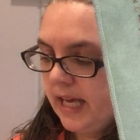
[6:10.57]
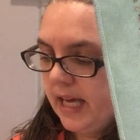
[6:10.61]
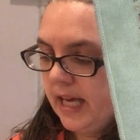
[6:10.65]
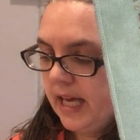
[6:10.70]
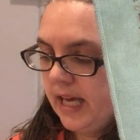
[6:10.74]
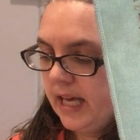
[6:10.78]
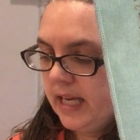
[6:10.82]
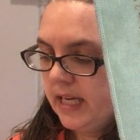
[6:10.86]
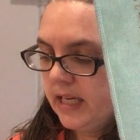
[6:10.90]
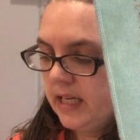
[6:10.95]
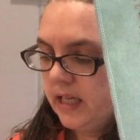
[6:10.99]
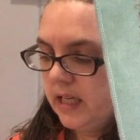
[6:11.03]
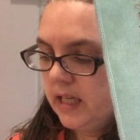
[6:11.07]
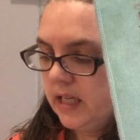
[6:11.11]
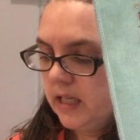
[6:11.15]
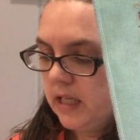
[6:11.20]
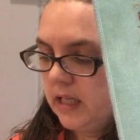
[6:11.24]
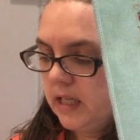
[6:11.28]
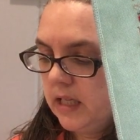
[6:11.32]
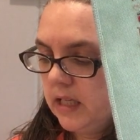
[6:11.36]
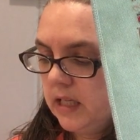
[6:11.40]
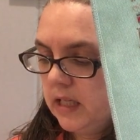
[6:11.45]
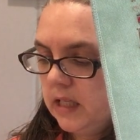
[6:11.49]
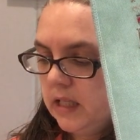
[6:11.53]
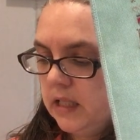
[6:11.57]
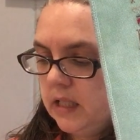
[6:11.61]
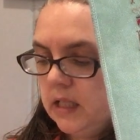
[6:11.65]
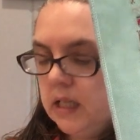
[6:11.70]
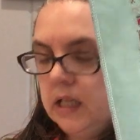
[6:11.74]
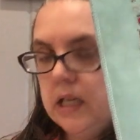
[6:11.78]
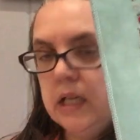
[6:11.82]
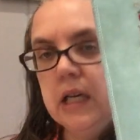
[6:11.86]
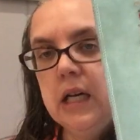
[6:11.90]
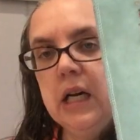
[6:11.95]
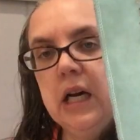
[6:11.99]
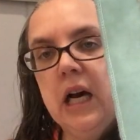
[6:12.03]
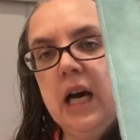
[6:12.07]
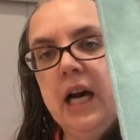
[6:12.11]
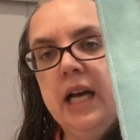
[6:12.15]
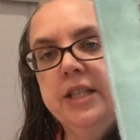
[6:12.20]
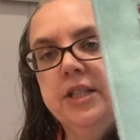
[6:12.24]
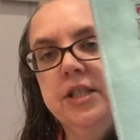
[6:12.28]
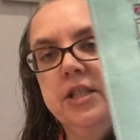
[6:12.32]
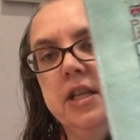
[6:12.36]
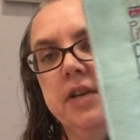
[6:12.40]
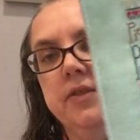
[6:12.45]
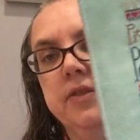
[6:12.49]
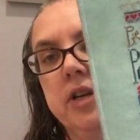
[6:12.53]
then I
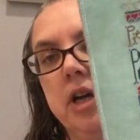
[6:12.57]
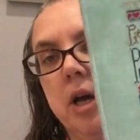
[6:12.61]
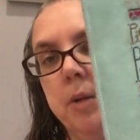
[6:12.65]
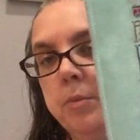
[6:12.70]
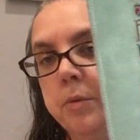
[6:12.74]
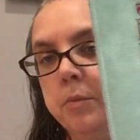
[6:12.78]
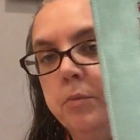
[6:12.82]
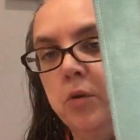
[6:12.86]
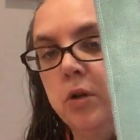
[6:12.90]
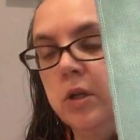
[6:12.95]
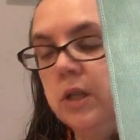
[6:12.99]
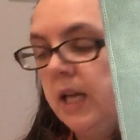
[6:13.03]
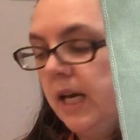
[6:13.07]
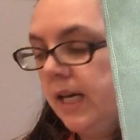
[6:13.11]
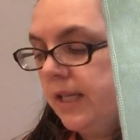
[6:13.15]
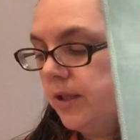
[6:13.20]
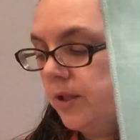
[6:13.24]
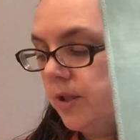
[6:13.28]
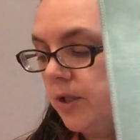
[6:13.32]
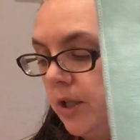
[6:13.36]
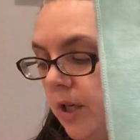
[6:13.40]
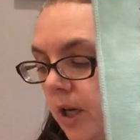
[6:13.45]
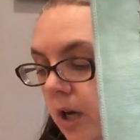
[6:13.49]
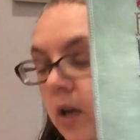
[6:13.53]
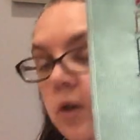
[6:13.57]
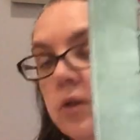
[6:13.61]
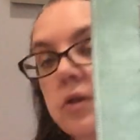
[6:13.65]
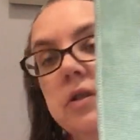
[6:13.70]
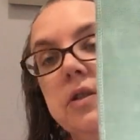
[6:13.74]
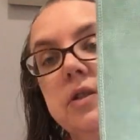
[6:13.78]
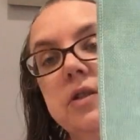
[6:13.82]
just have a couple more lines to go.